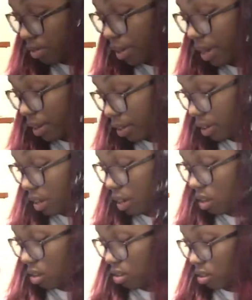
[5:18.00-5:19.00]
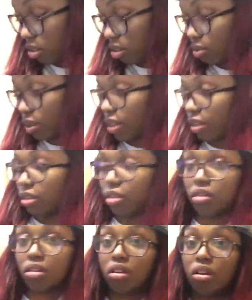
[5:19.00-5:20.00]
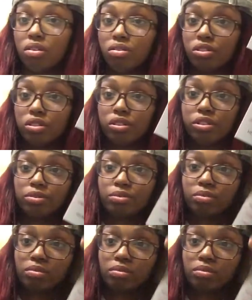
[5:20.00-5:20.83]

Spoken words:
pattern. And I also wet the closure,